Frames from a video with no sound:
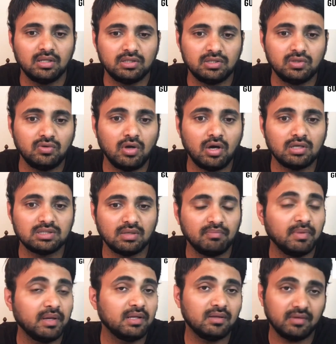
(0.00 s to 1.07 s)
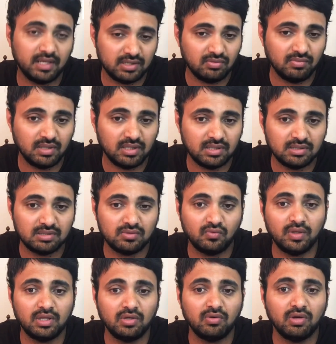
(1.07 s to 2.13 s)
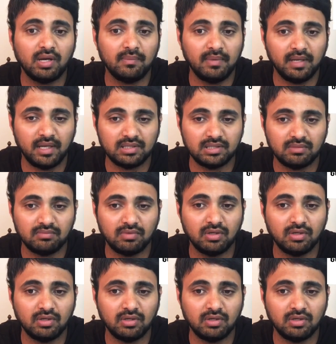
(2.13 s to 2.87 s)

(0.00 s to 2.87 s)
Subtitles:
Do not submit the resumes with your application,